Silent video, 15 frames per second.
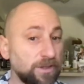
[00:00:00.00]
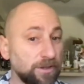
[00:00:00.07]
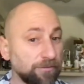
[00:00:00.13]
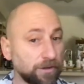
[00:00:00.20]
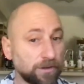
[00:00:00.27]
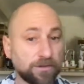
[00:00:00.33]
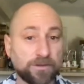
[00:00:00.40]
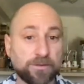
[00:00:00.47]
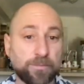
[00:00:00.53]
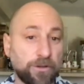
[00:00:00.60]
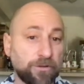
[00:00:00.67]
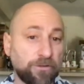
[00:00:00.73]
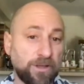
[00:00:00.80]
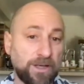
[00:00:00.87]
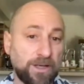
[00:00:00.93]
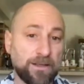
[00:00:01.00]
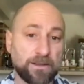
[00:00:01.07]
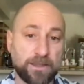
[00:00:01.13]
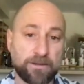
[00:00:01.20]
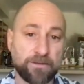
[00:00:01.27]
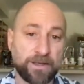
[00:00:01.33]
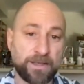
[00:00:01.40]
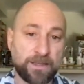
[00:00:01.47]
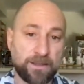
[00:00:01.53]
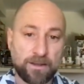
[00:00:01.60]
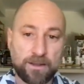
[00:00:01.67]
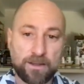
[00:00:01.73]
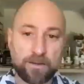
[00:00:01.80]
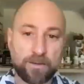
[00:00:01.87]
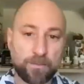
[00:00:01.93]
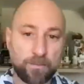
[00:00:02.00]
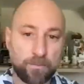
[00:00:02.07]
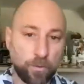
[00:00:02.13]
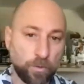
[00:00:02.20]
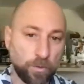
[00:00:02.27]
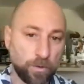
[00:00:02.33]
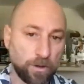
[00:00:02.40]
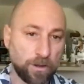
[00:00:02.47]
profound difference in personality, right?